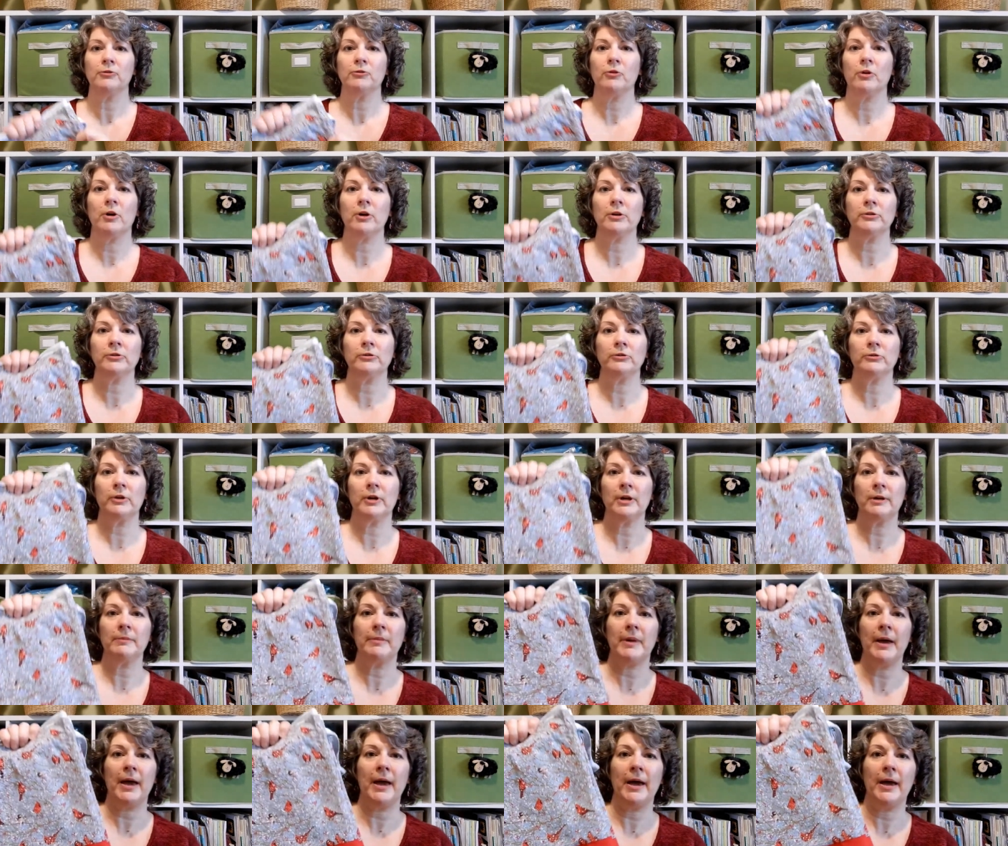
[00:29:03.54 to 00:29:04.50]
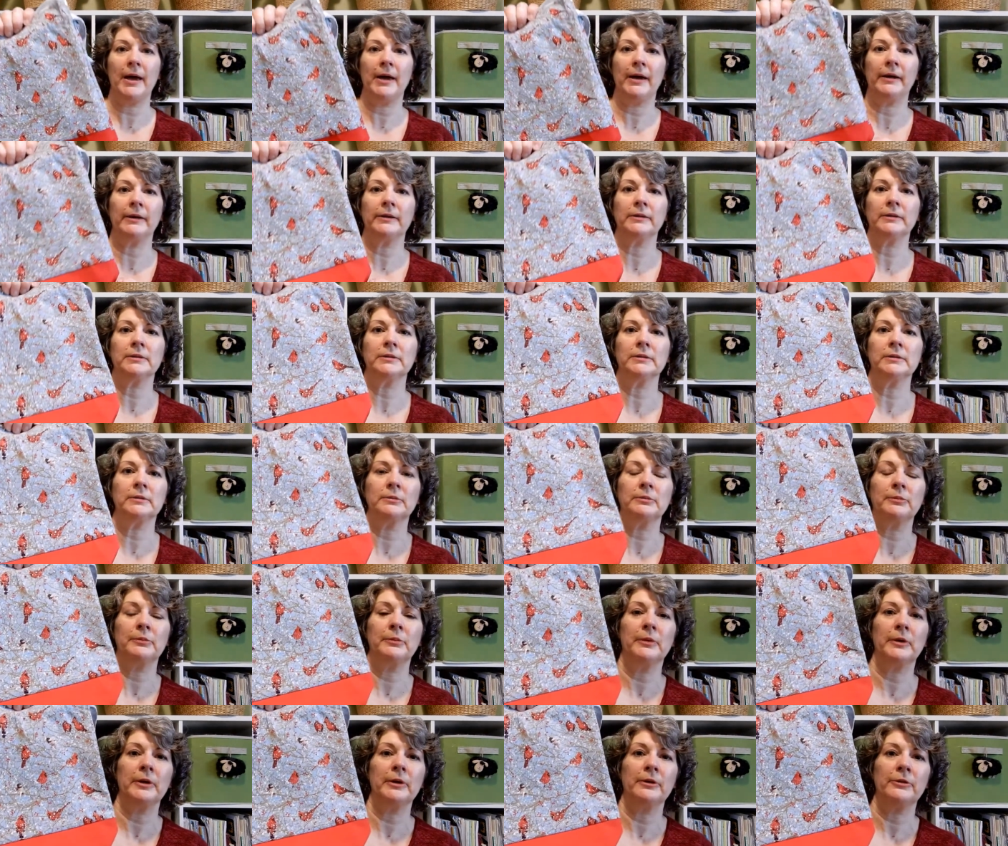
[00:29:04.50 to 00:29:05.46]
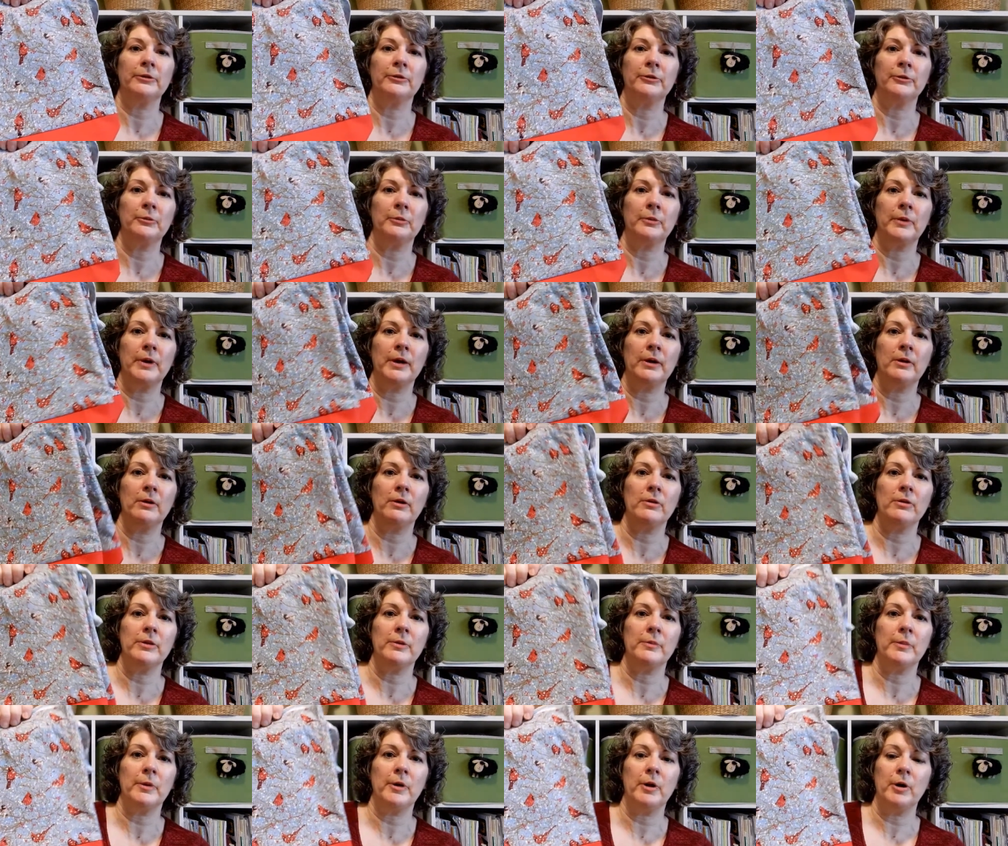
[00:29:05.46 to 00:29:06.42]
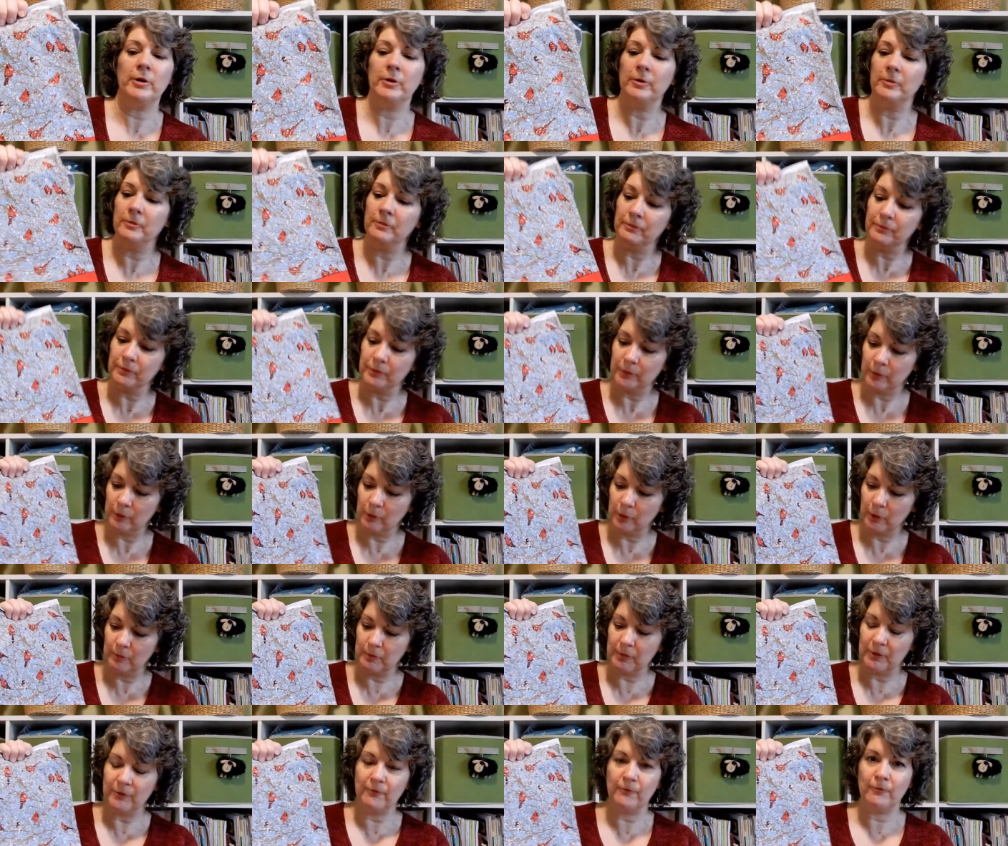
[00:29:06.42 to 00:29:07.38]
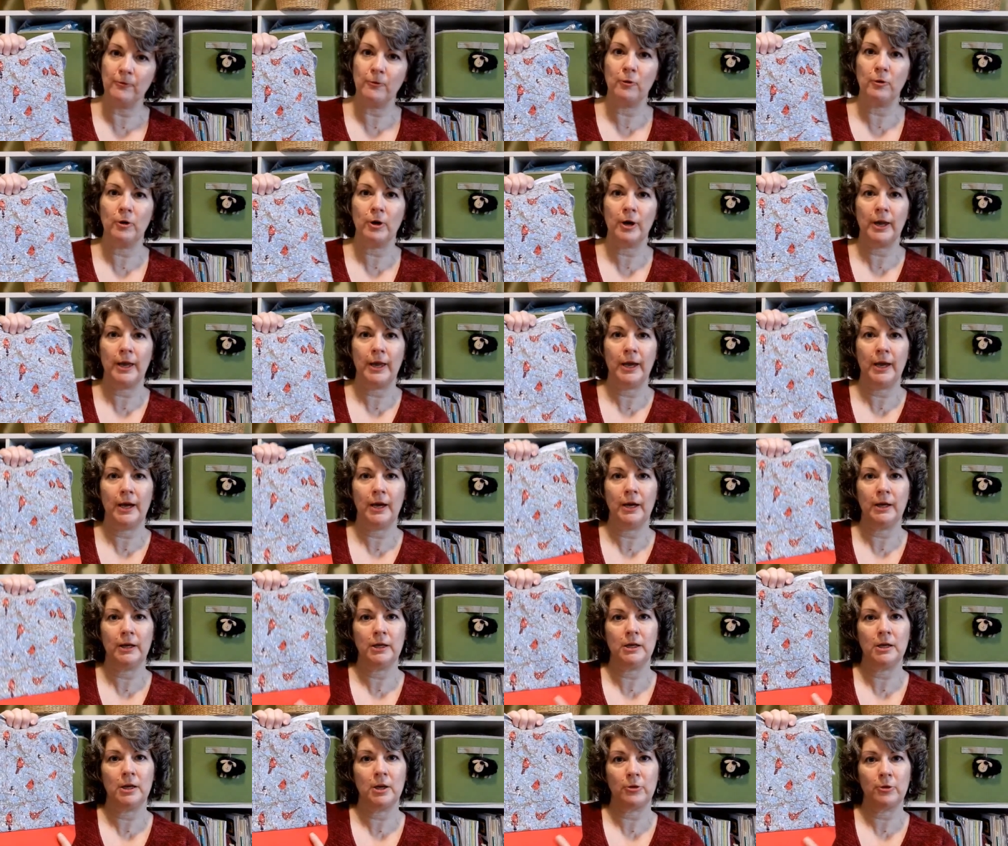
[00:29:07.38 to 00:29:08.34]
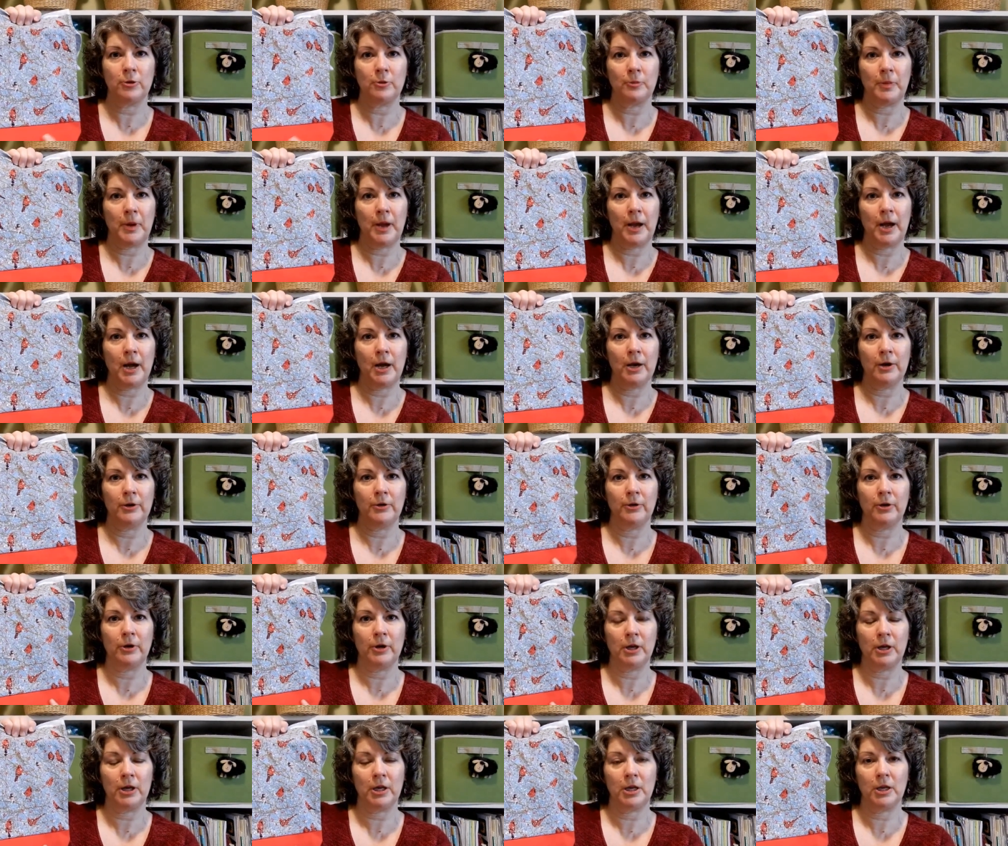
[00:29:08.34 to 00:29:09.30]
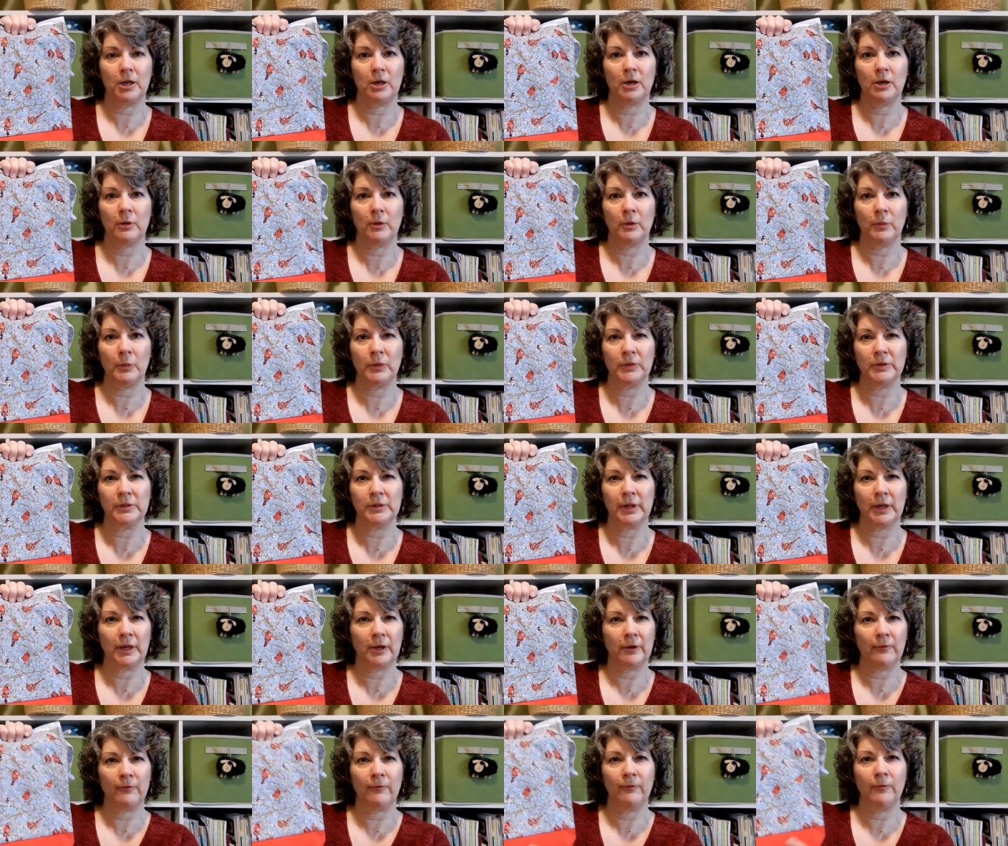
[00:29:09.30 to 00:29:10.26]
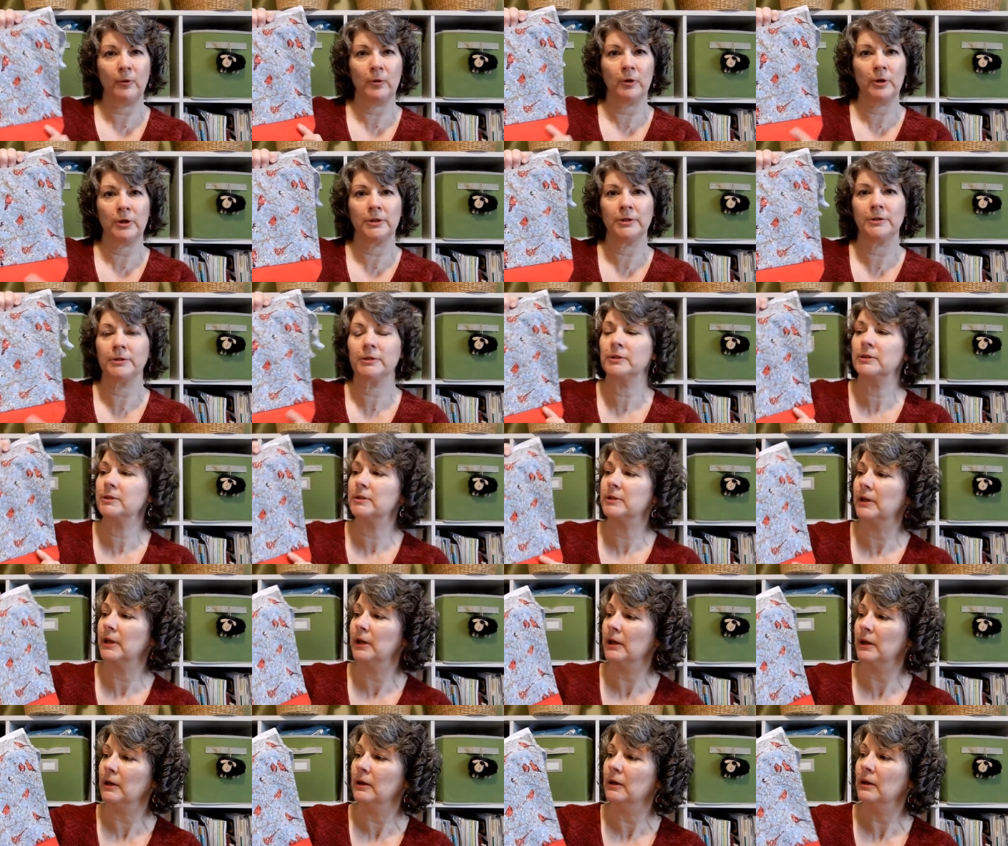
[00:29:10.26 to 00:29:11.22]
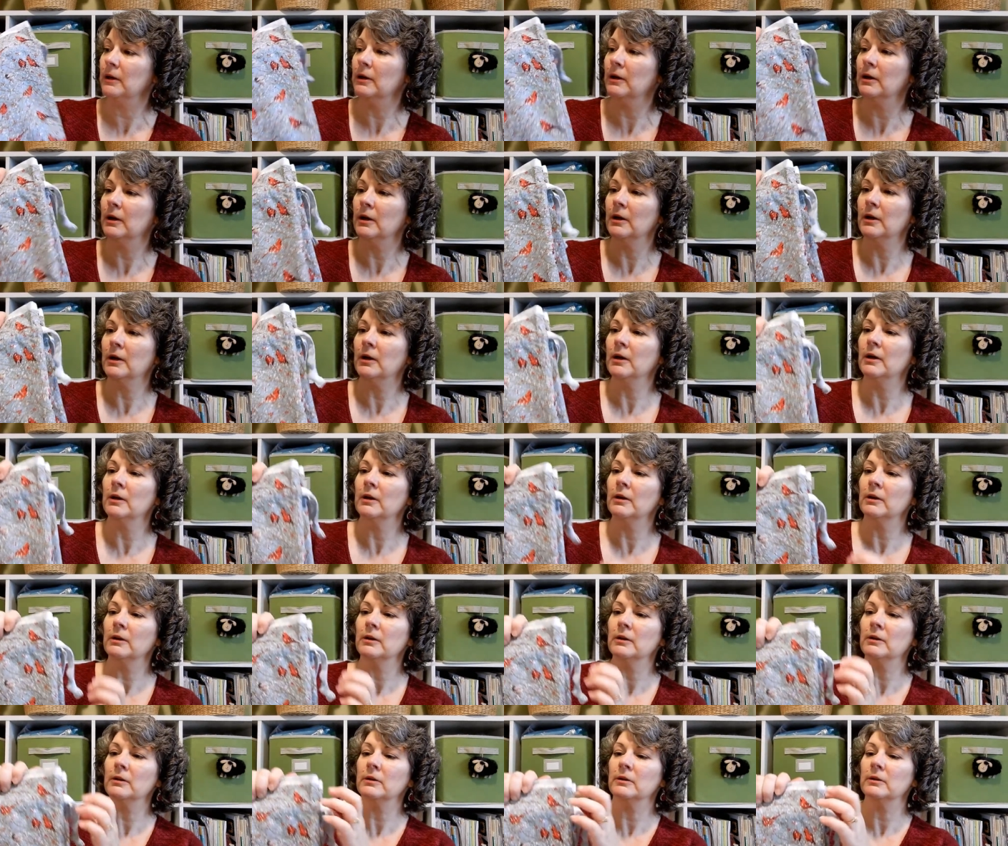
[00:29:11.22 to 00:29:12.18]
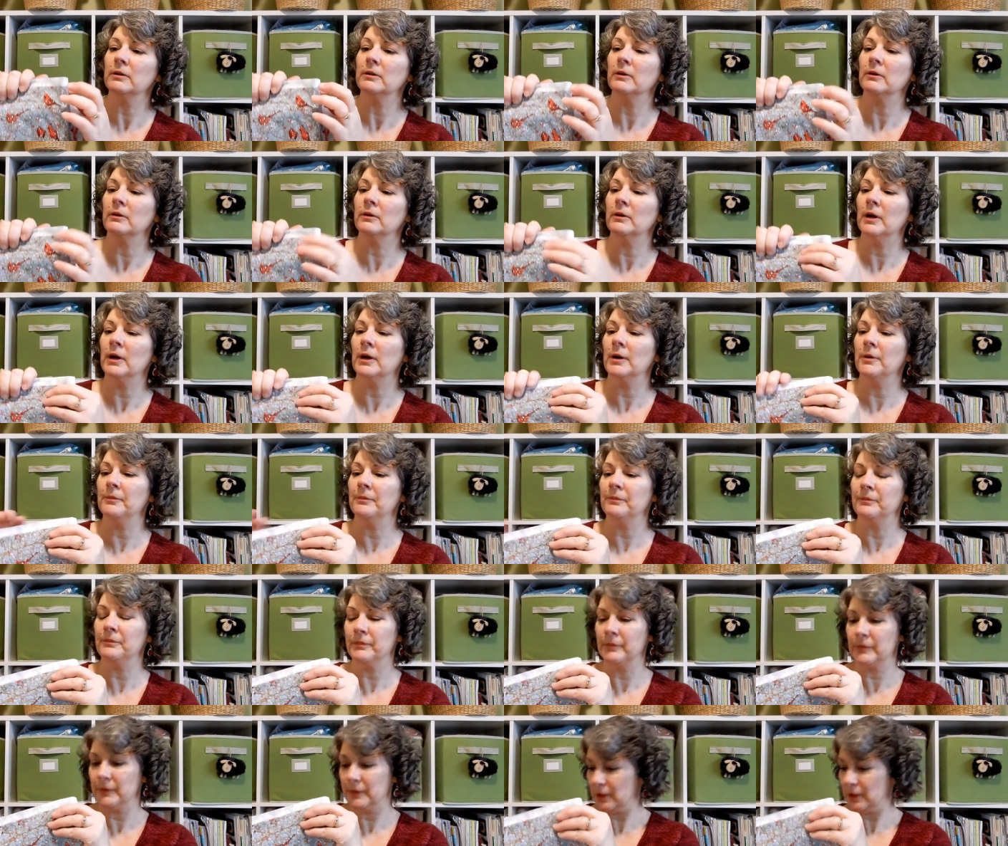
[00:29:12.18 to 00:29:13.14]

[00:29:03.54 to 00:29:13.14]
drawstring bags with the red on the bottom, where before I had another pattern here was like a forest scene. So